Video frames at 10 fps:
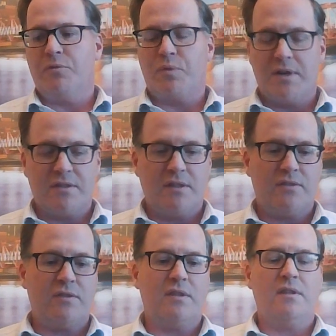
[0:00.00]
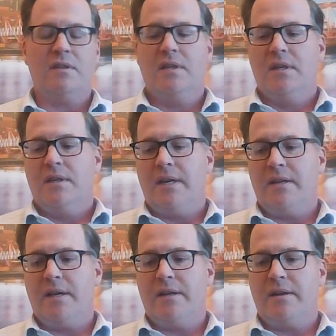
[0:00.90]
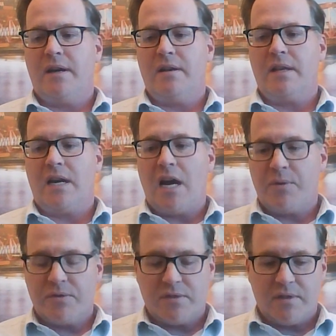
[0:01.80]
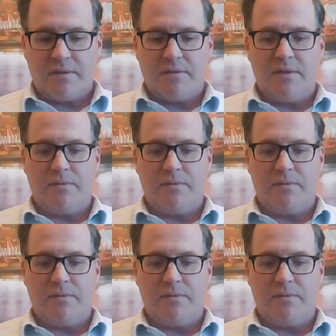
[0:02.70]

residency, and like I always say,